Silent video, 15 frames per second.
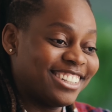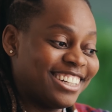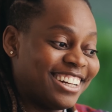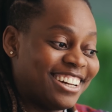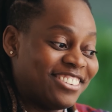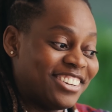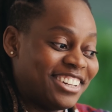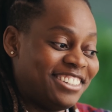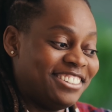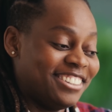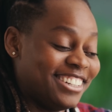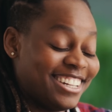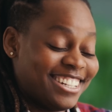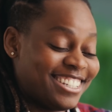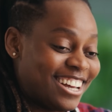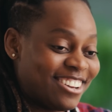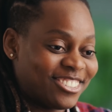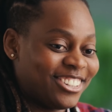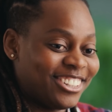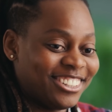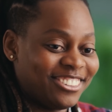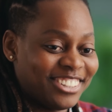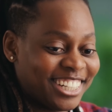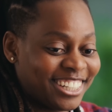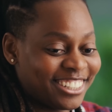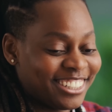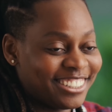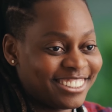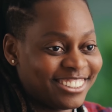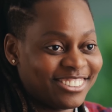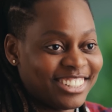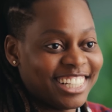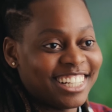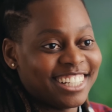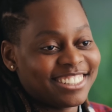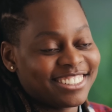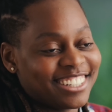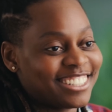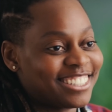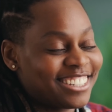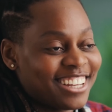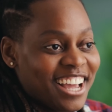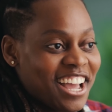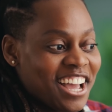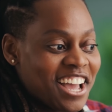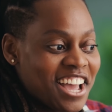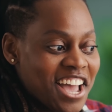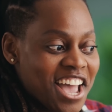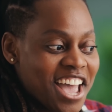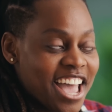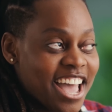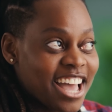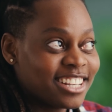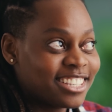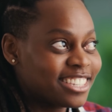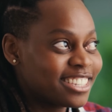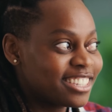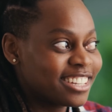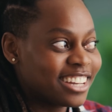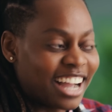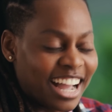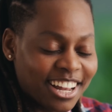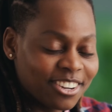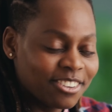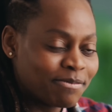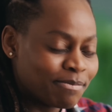I mean, it's absolutely ridiculous. It really is. It's kind of